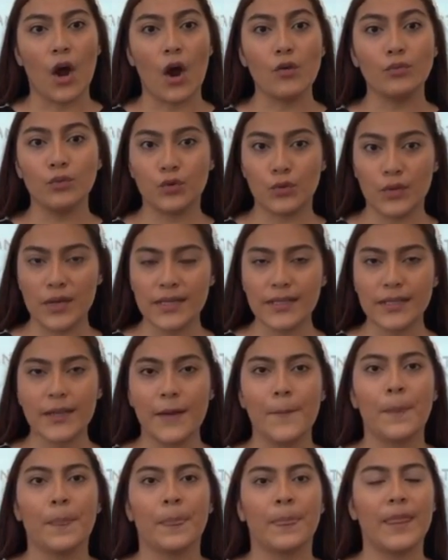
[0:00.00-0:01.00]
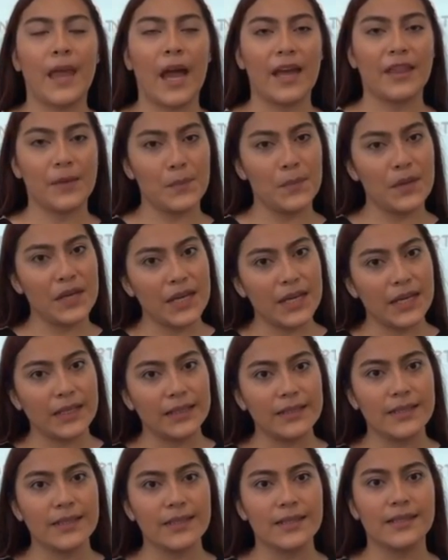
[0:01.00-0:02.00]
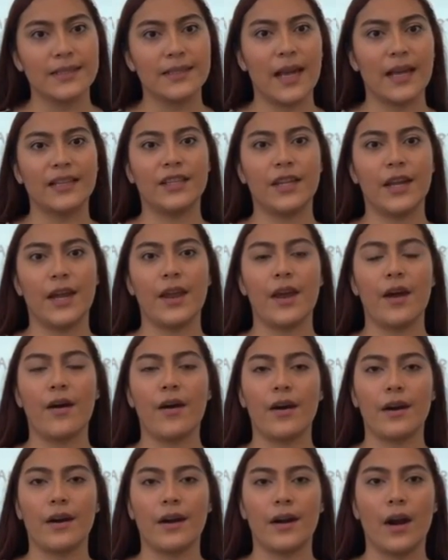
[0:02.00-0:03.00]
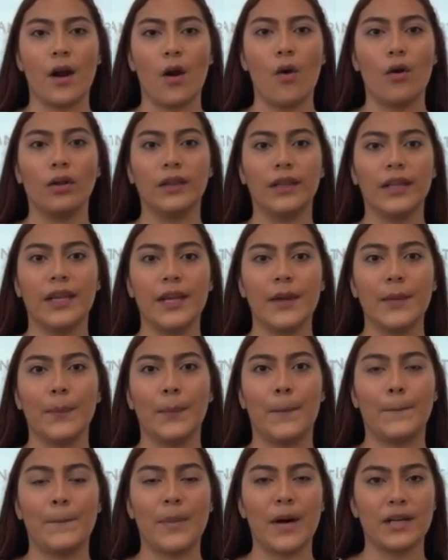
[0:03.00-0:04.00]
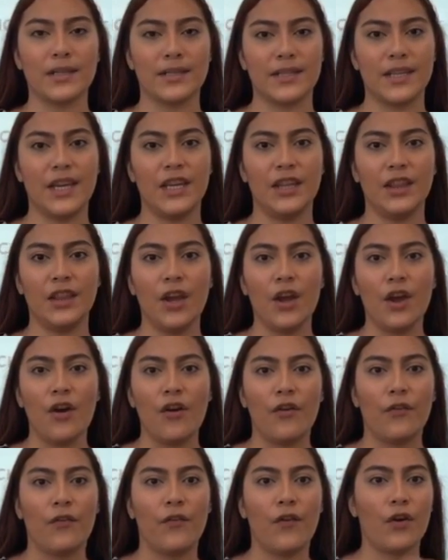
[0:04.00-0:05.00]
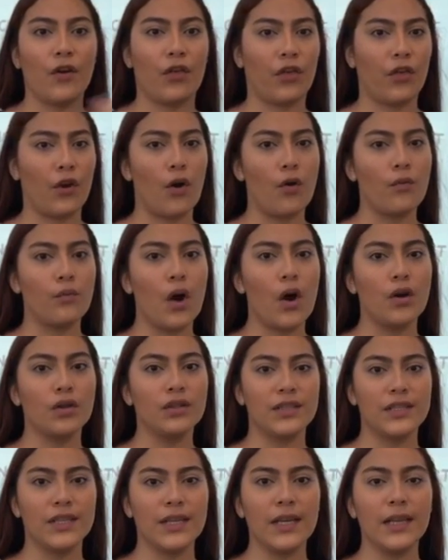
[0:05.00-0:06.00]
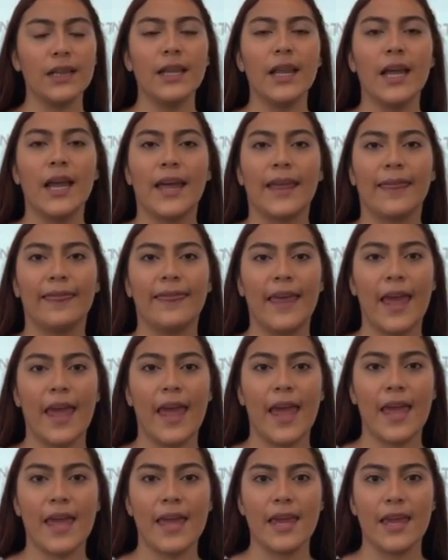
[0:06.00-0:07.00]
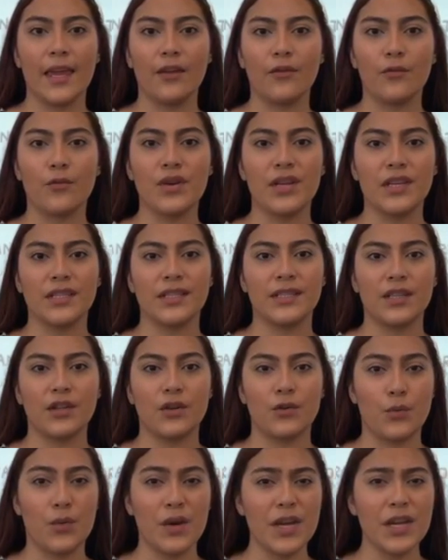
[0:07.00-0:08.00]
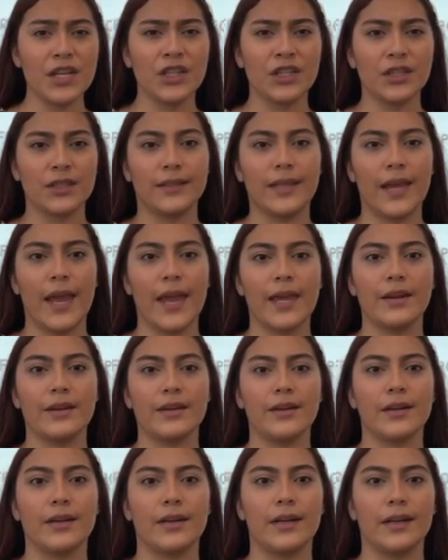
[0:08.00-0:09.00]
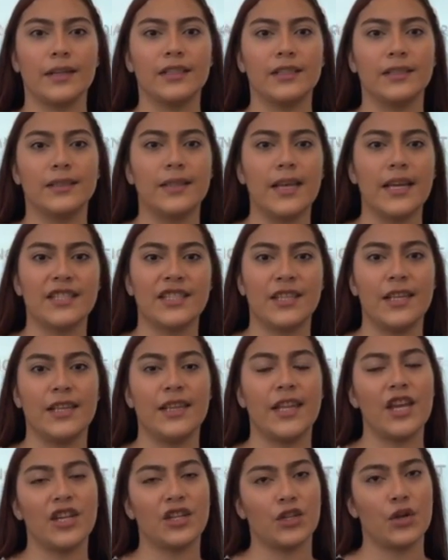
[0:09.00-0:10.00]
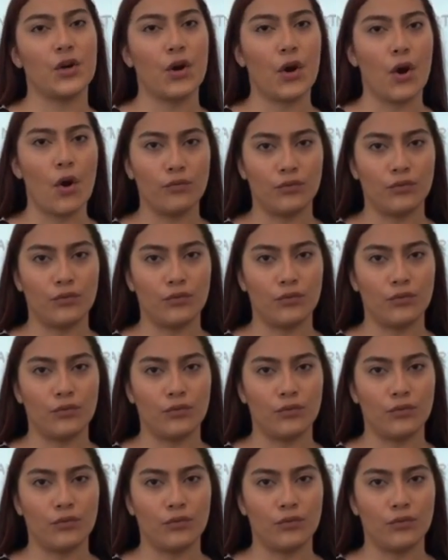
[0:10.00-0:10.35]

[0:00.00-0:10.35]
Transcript: countries. That means that they are only passing through until they reach their destination